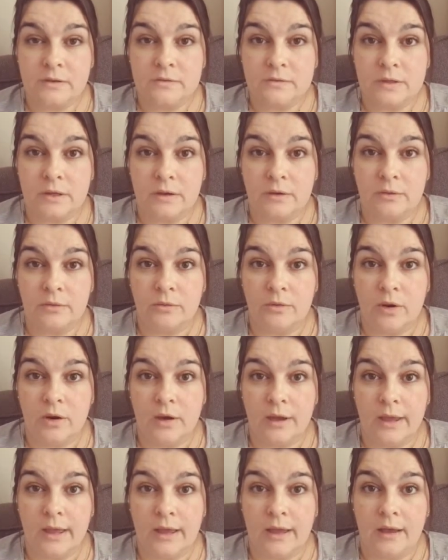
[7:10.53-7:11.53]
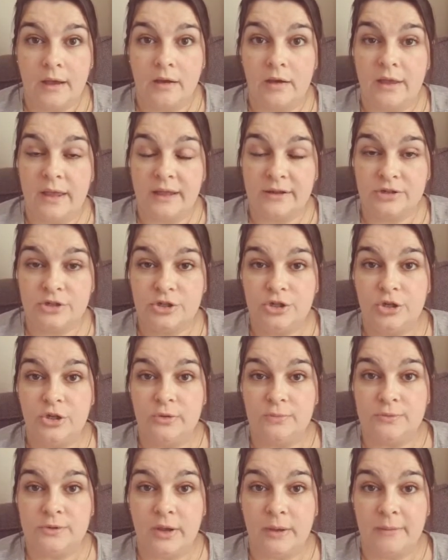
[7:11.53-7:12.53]
So I had
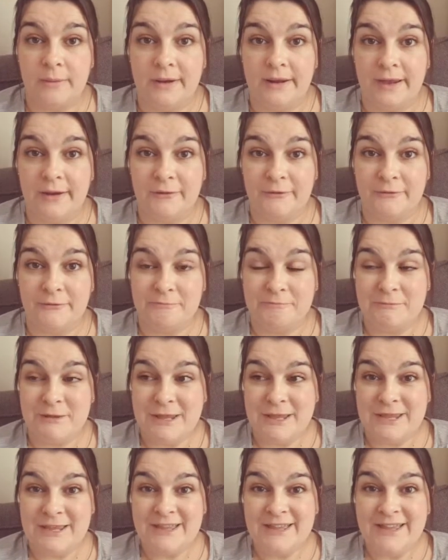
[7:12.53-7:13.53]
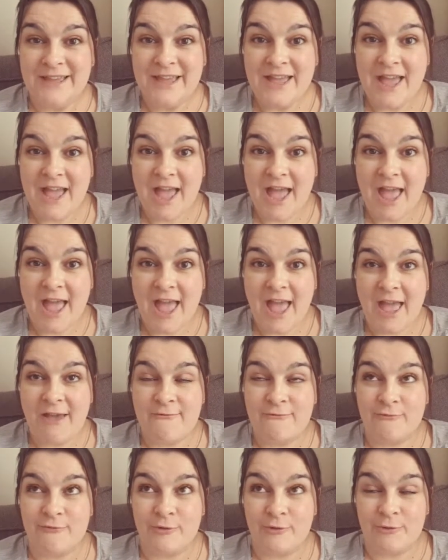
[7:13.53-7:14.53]
tubes coming out of me
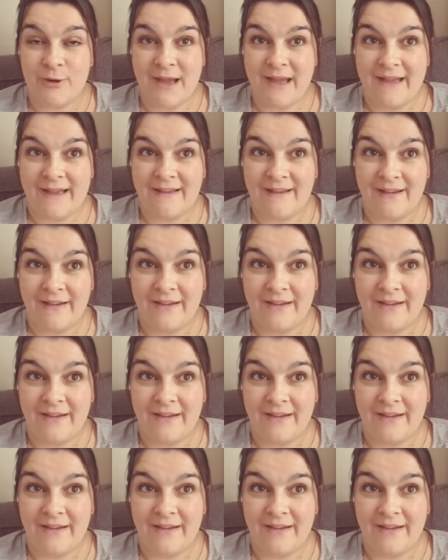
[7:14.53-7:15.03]
everywhere.